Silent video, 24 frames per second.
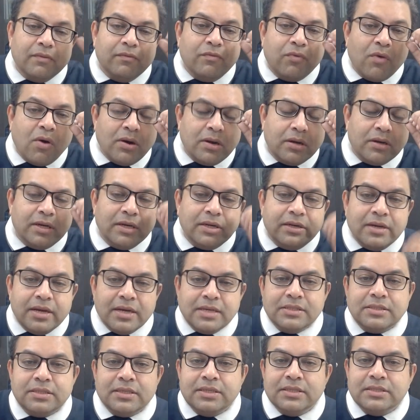what it
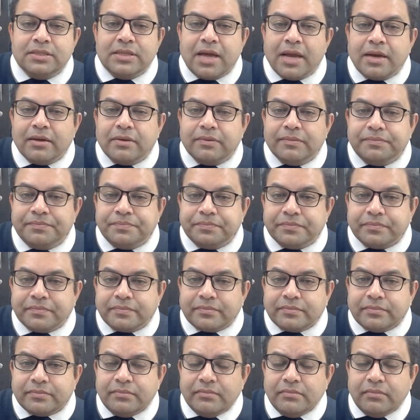does is that
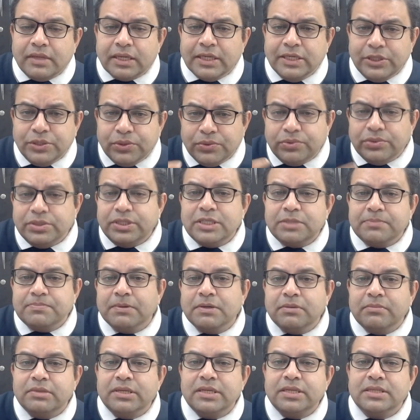due to this
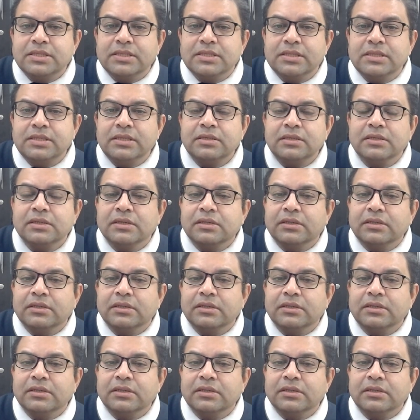permanency,